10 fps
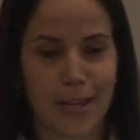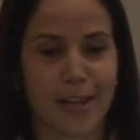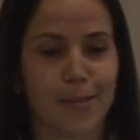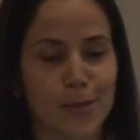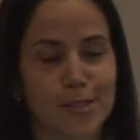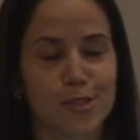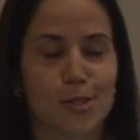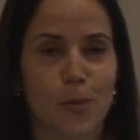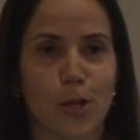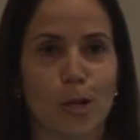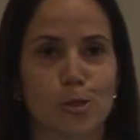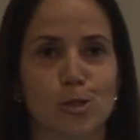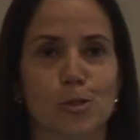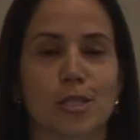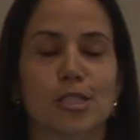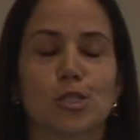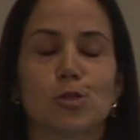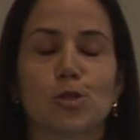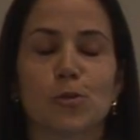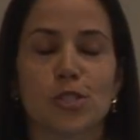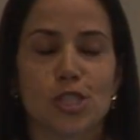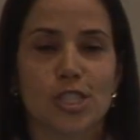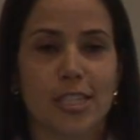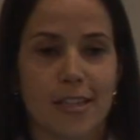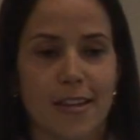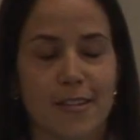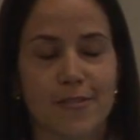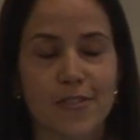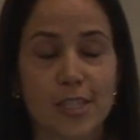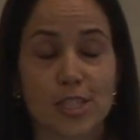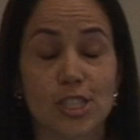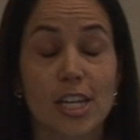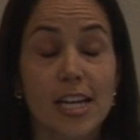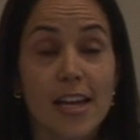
I, my sister went on to continue to eat chicken and fish.